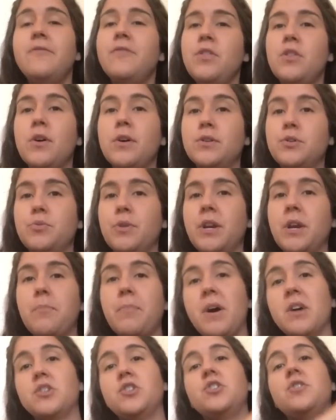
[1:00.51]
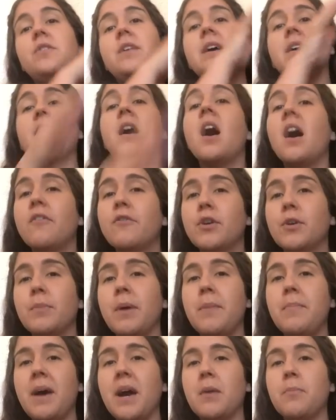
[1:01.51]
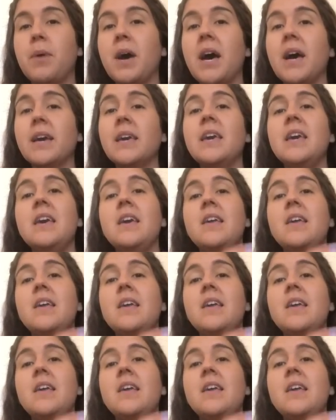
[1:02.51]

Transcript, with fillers: Even though I was wearing a poncho that covered my backpack,